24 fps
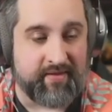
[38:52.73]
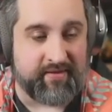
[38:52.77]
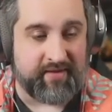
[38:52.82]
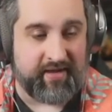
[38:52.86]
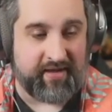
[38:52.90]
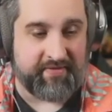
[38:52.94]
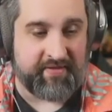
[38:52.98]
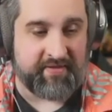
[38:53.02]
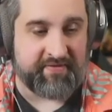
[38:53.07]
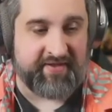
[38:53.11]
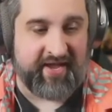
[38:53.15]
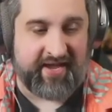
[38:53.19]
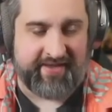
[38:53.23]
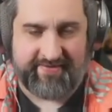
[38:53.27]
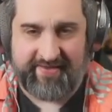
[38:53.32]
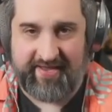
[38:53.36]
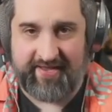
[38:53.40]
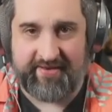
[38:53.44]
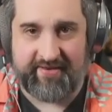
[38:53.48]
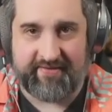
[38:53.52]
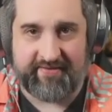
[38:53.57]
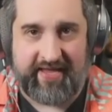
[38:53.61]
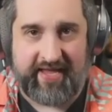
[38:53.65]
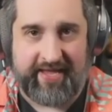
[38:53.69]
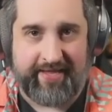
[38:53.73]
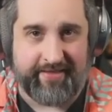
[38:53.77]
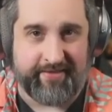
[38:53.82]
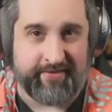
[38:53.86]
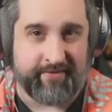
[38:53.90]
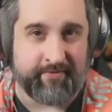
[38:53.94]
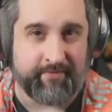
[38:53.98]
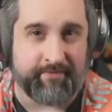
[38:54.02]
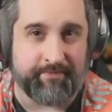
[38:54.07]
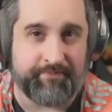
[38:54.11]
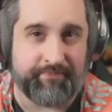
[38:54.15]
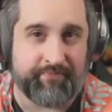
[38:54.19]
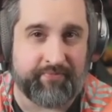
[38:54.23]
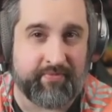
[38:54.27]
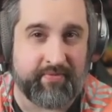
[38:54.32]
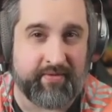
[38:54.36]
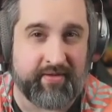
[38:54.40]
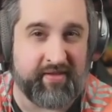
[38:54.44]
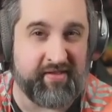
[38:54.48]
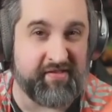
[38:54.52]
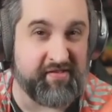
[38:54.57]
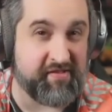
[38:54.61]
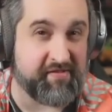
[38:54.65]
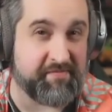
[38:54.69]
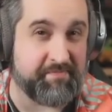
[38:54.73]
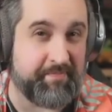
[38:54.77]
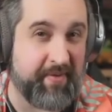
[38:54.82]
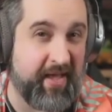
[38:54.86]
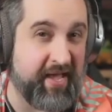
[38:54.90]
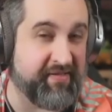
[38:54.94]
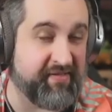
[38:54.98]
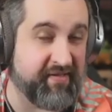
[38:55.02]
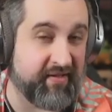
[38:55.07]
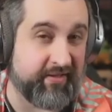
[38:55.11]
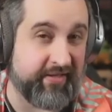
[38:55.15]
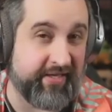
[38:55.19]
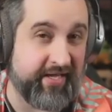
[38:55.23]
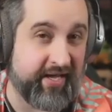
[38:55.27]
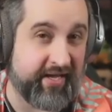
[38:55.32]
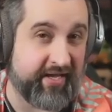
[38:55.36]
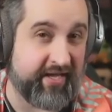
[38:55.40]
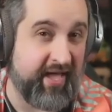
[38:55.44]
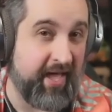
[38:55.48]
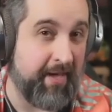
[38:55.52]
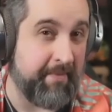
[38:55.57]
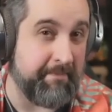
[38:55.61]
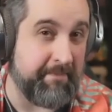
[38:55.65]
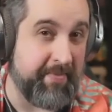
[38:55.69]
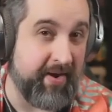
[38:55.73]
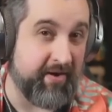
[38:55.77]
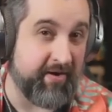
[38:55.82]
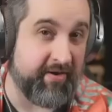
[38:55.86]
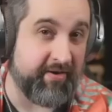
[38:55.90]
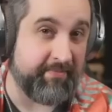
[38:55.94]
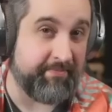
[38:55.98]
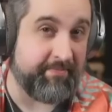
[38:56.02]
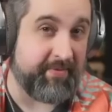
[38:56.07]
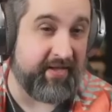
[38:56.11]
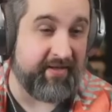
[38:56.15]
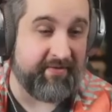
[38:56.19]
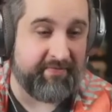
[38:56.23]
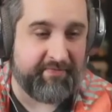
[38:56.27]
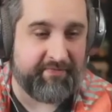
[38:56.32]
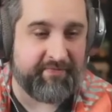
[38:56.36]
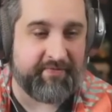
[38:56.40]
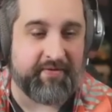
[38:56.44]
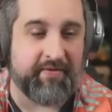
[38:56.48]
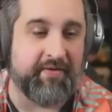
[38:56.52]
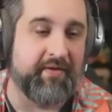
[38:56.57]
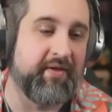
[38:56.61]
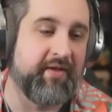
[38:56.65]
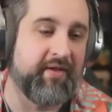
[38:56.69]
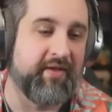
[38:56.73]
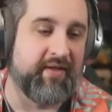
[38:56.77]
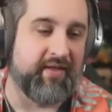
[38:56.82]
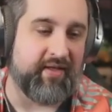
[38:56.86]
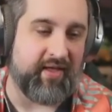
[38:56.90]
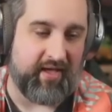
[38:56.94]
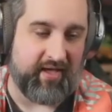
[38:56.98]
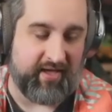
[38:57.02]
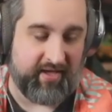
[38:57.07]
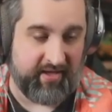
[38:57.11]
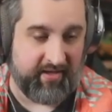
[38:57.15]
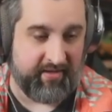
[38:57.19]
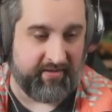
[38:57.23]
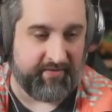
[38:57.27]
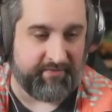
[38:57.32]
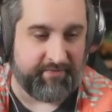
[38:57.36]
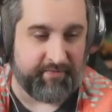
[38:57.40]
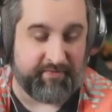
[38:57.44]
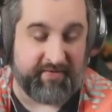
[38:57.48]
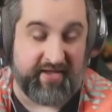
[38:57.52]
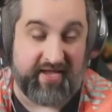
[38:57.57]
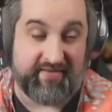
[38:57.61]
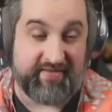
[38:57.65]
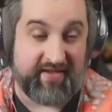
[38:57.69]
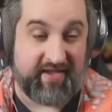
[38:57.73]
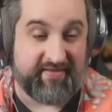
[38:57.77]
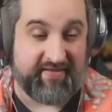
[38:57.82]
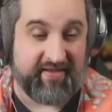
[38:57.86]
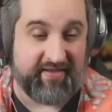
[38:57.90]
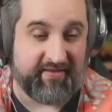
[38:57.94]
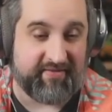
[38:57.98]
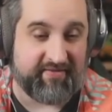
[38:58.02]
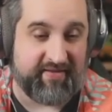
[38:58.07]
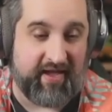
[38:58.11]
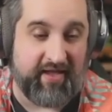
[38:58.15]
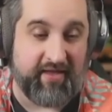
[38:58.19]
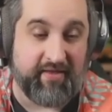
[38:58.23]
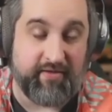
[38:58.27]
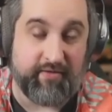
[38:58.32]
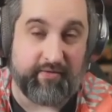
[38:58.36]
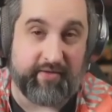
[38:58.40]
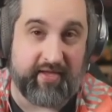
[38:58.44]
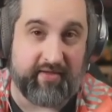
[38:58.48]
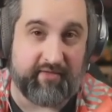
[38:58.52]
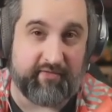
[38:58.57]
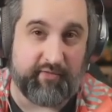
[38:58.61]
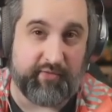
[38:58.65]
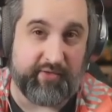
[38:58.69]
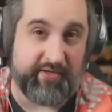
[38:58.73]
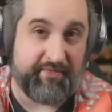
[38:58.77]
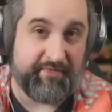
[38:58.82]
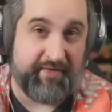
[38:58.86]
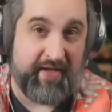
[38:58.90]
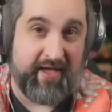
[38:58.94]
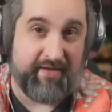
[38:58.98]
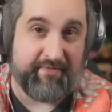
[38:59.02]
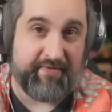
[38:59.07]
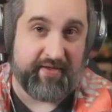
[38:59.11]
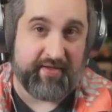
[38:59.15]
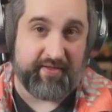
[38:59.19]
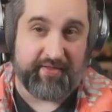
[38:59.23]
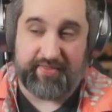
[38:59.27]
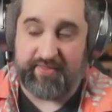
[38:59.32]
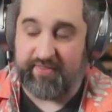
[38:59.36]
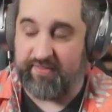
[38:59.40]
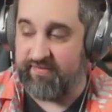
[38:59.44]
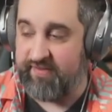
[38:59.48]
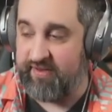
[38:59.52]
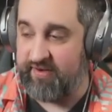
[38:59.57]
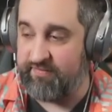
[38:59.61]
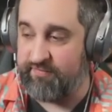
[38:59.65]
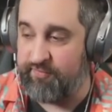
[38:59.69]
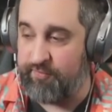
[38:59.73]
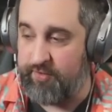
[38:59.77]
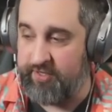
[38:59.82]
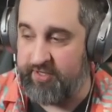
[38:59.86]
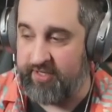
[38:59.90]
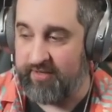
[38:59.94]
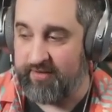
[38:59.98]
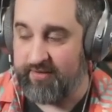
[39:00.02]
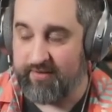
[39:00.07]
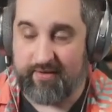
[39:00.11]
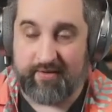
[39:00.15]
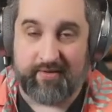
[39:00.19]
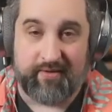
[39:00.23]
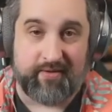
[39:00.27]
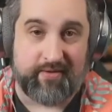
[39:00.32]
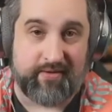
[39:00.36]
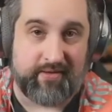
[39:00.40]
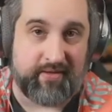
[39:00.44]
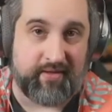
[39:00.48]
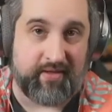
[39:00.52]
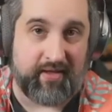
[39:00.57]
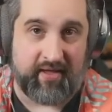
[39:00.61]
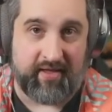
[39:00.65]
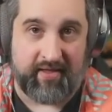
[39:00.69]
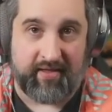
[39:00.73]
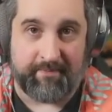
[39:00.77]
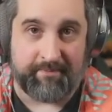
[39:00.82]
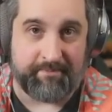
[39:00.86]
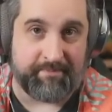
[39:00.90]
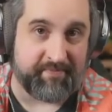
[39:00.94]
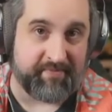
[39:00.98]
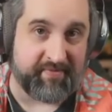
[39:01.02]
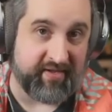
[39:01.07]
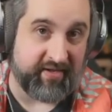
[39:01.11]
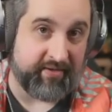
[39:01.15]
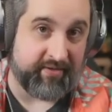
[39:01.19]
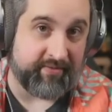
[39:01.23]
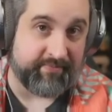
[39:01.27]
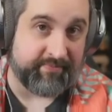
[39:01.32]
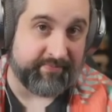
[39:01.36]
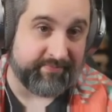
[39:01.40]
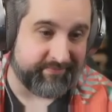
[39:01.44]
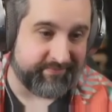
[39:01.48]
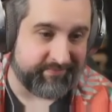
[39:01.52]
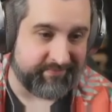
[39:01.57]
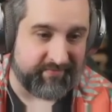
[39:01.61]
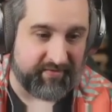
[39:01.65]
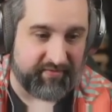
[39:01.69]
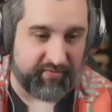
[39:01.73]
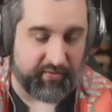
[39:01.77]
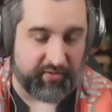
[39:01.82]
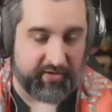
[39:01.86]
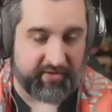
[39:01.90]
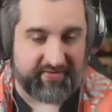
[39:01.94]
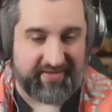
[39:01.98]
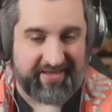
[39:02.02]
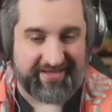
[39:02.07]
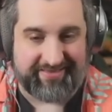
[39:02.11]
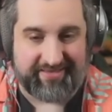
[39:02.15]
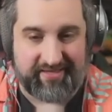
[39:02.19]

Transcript: And then Titanic Titan. This is basically a Chem Baron buff. If you take Titanic Titan, you'll get 25 health instead of 20. So if you want to take